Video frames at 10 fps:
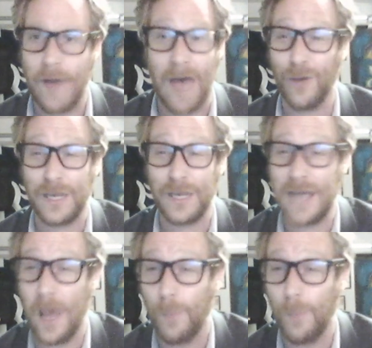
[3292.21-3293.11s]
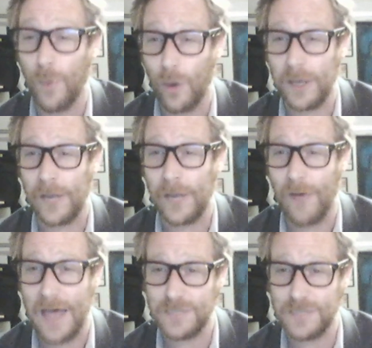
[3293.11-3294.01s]
They're not looking to help the working
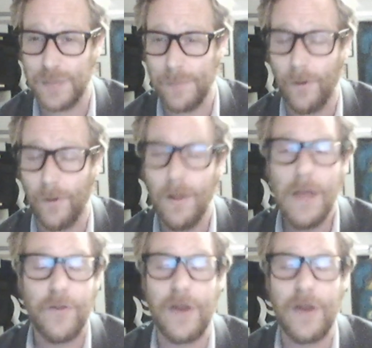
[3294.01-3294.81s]
class people.